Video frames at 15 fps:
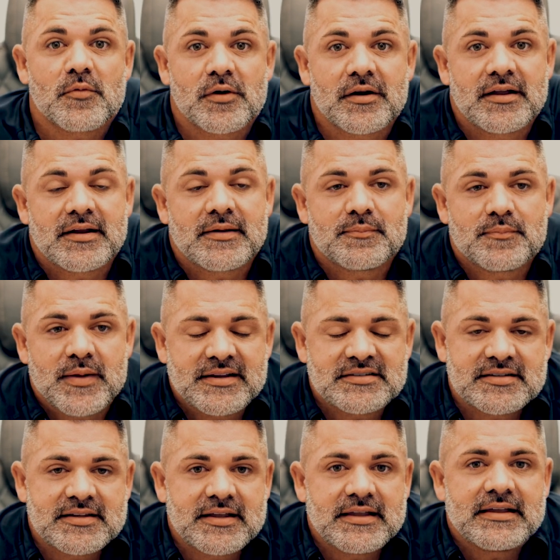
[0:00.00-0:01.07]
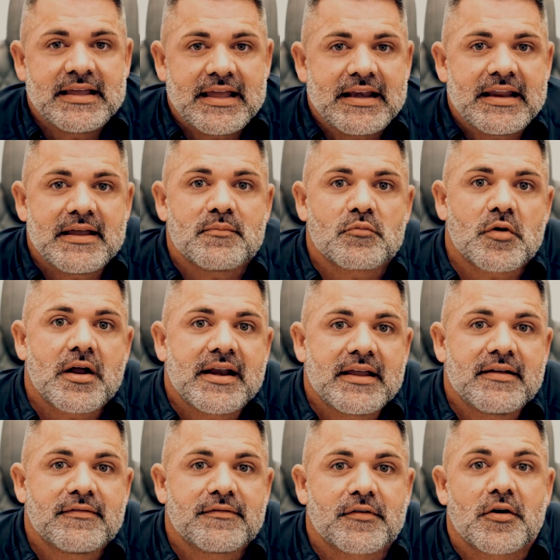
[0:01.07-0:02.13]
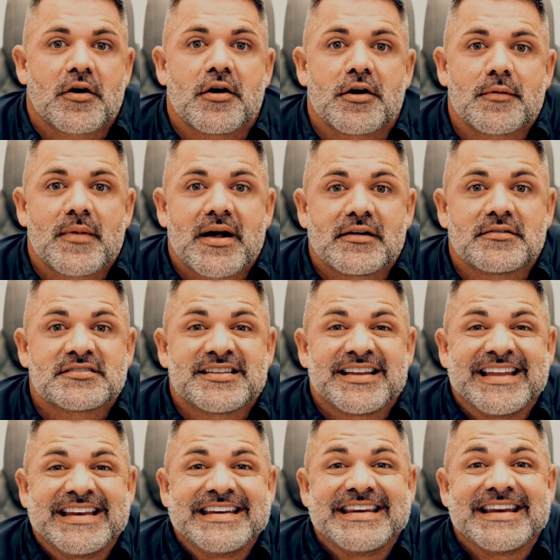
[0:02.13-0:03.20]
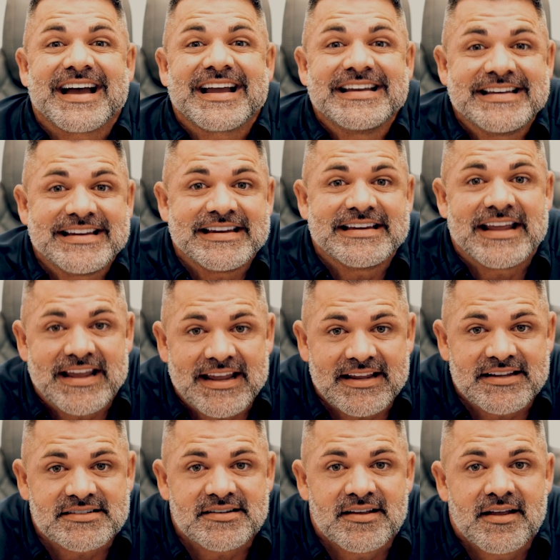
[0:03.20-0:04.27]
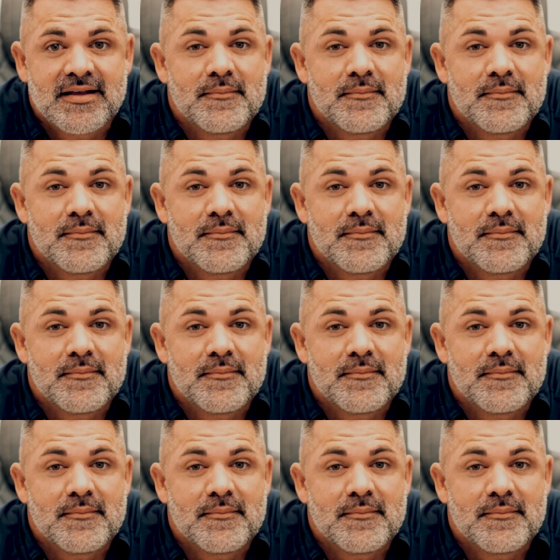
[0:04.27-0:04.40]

We're gonna basically get him ready for 100 miles in 90 days.